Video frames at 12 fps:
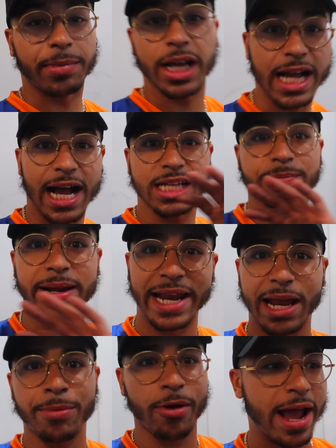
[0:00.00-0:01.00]
Guys, my
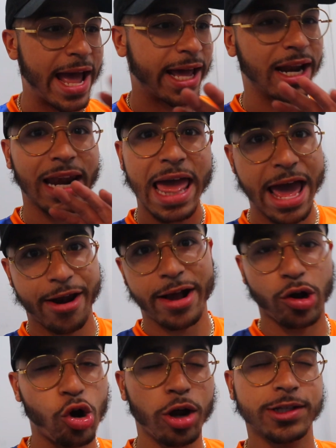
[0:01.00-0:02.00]
neighbor had a ladder. I
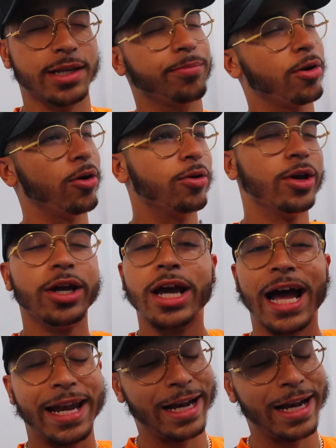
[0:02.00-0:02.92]
called him, I was like, bro, I need a